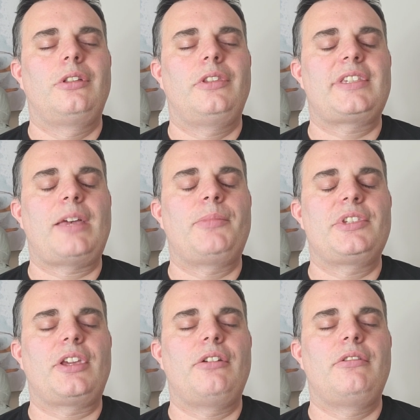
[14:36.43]
this
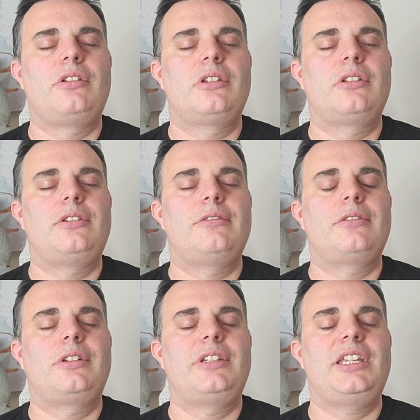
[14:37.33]
episode
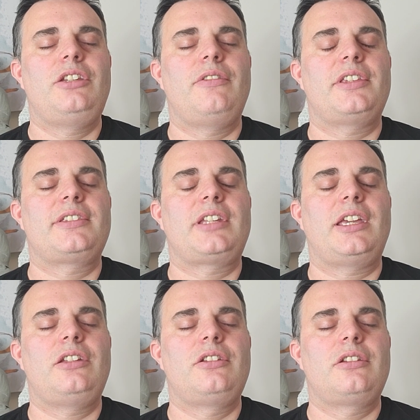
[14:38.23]
to continue this
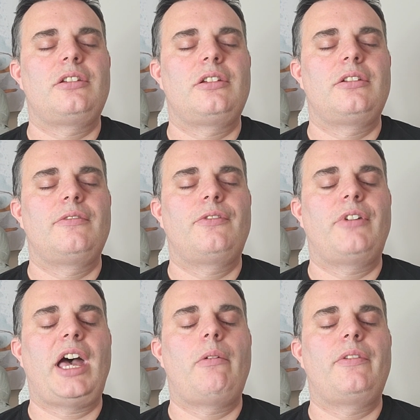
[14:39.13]
stage
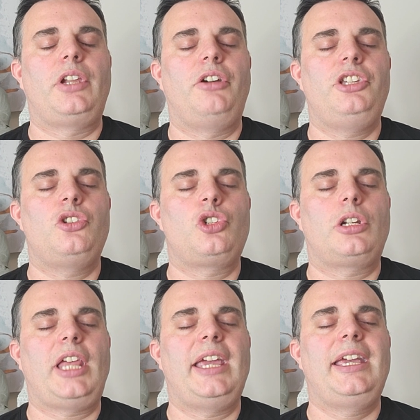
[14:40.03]
for however long you
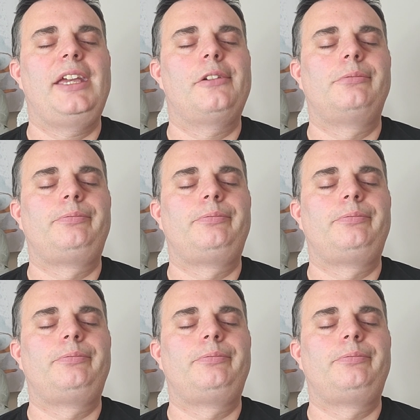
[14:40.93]
should like.